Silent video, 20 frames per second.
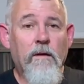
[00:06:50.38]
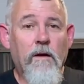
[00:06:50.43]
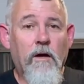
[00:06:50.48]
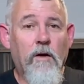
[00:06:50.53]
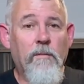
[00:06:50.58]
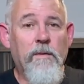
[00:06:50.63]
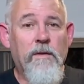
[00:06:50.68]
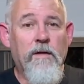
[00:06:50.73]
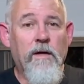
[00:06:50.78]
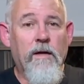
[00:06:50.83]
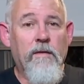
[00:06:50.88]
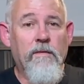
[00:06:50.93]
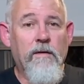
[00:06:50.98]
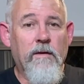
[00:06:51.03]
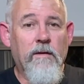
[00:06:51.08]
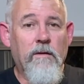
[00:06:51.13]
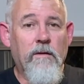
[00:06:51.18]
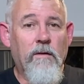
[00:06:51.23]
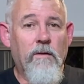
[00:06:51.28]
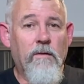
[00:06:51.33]
I'll be taking
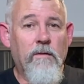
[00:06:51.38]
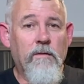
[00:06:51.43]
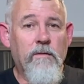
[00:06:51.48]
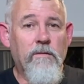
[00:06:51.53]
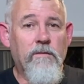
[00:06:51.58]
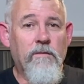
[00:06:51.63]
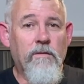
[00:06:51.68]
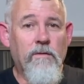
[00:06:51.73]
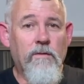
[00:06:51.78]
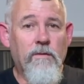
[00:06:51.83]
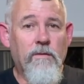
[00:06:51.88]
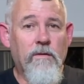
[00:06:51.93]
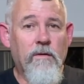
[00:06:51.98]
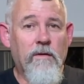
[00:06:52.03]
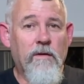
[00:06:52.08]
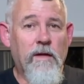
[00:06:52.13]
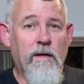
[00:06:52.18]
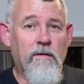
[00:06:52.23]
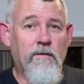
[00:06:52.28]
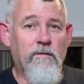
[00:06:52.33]
that along to the
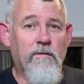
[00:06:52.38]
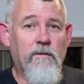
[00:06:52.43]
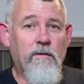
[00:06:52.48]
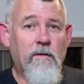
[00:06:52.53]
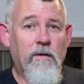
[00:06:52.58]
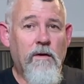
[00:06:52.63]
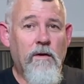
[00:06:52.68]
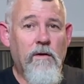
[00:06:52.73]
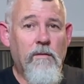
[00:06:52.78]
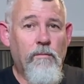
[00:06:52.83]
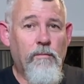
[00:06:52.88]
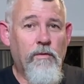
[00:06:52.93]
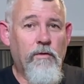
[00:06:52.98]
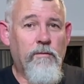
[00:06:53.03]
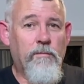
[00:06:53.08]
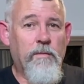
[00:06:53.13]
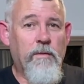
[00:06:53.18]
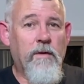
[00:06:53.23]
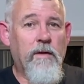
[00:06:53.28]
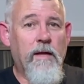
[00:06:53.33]
next
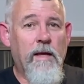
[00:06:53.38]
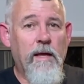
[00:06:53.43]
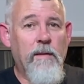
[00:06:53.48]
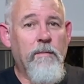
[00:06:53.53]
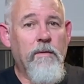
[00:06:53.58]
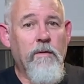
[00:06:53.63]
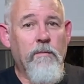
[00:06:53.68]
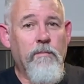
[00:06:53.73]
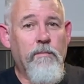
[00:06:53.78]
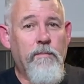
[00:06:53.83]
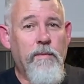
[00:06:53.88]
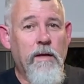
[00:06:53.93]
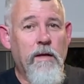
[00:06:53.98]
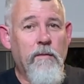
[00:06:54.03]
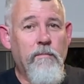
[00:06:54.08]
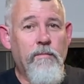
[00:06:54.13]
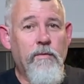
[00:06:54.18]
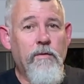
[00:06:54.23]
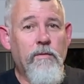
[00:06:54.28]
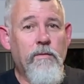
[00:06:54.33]
Brisbane Amateur
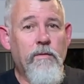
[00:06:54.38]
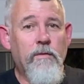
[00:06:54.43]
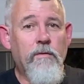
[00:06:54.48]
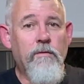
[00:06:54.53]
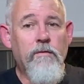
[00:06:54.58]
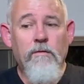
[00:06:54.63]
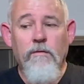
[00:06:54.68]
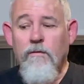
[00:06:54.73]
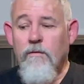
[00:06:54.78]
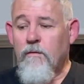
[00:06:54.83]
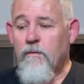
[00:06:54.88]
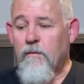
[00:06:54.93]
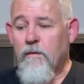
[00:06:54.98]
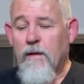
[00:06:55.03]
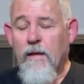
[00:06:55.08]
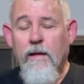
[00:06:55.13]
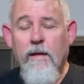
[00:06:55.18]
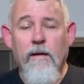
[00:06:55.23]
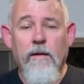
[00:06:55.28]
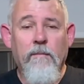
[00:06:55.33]
Beer Brewers
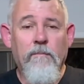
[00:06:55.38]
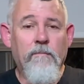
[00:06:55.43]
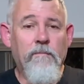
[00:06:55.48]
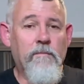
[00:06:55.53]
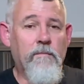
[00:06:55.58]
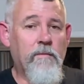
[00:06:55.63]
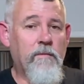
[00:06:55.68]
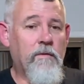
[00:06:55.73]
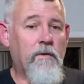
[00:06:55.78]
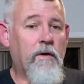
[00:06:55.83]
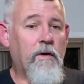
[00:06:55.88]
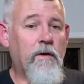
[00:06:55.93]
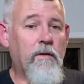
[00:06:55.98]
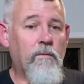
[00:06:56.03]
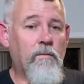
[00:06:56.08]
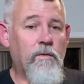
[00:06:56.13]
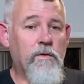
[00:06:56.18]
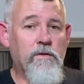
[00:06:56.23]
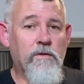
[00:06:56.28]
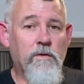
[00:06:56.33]
night,
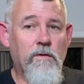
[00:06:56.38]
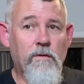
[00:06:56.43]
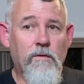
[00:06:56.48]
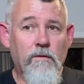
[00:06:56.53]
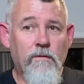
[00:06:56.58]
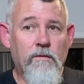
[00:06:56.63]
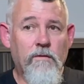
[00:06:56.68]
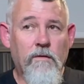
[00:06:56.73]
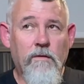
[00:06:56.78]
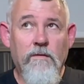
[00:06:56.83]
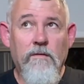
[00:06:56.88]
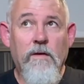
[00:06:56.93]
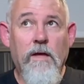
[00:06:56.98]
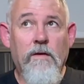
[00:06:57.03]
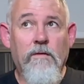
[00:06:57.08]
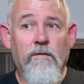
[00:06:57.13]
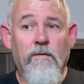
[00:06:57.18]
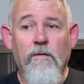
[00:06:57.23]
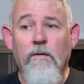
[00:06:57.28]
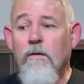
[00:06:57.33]
which is
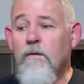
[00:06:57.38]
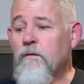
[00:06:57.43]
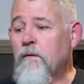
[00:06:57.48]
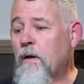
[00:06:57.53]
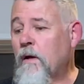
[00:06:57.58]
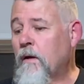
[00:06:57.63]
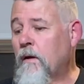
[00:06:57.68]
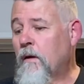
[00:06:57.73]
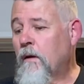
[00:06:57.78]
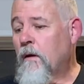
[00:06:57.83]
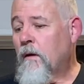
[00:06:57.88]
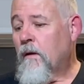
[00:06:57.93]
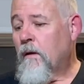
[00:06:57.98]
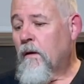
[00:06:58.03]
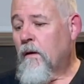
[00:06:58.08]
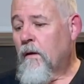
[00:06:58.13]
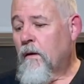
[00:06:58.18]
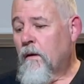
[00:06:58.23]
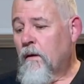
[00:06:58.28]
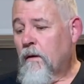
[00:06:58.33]
next Thursday.
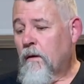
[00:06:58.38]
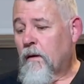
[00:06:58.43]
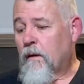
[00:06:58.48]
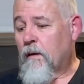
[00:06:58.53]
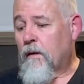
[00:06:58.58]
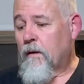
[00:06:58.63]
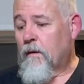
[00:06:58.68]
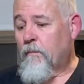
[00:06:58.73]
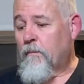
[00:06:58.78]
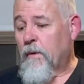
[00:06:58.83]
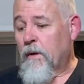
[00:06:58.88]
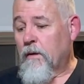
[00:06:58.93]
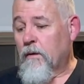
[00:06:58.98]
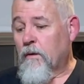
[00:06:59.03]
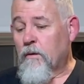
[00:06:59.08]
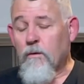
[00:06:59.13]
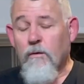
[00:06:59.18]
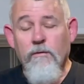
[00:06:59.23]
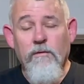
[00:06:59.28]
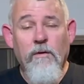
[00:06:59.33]
But
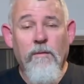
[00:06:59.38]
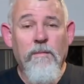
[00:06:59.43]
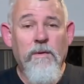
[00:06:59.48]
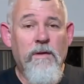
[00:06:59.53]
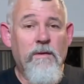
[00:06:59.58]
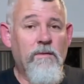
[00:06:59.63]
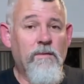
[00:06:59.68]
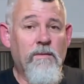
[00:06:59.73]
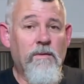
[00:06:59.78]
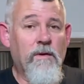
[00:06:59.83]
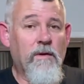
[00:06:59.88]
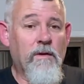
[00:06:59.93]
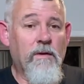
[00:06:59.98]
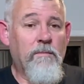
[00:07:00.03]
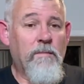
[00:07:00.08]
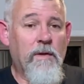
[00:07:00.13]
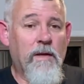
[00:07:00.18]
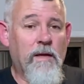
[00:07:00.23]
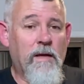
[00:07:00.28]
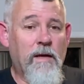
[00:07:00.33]
I'll also be doing a
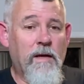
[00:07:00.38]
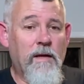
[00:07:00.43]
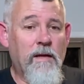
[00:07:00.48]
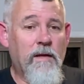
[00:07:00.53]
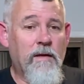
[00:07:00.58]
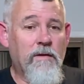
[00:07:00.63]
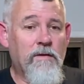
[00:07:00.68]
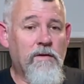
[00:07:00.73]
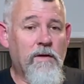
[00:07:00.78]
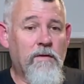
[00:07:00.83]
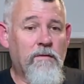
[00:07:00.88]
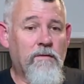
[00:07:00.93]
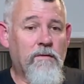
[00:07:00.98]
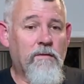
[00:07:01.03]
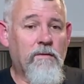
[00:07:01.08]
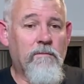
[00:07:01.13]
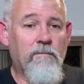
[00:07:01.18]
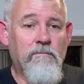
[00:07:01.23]
bit of canning just